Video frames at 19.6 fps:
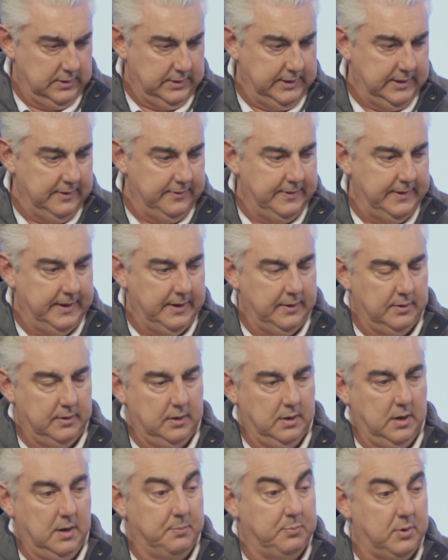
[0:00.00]
get their
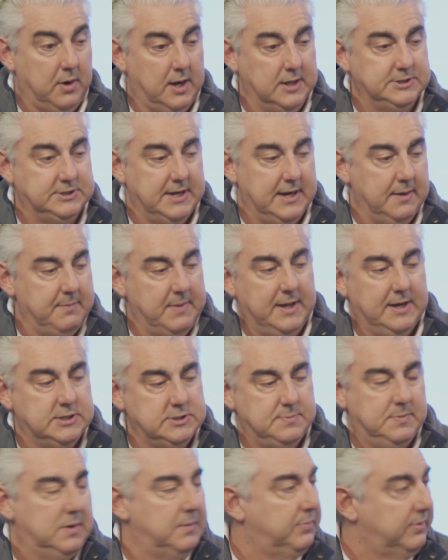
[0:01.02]
uh, project
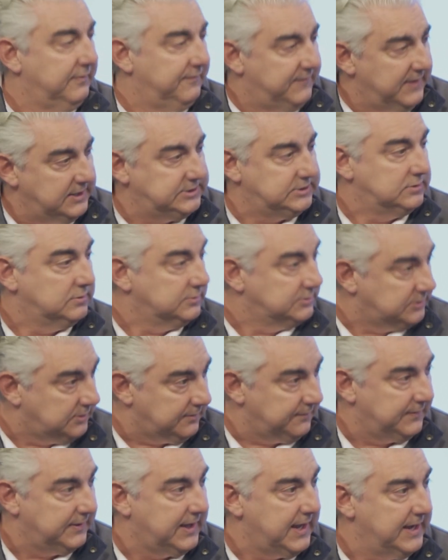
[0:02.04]
management professional
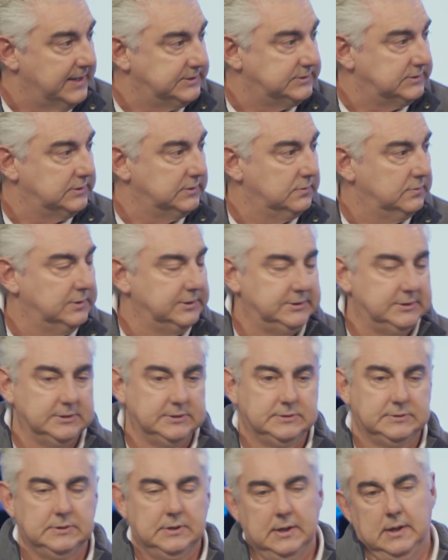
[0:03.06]
certification, which
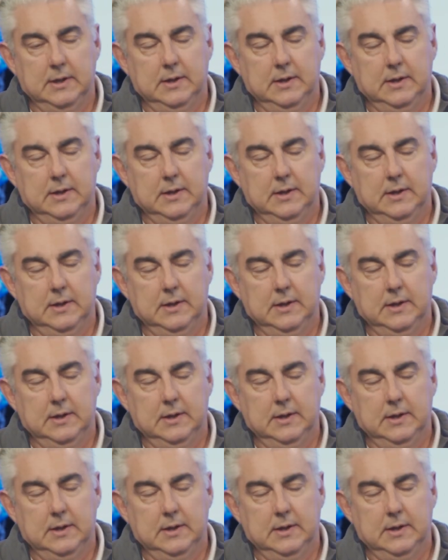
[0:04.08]
is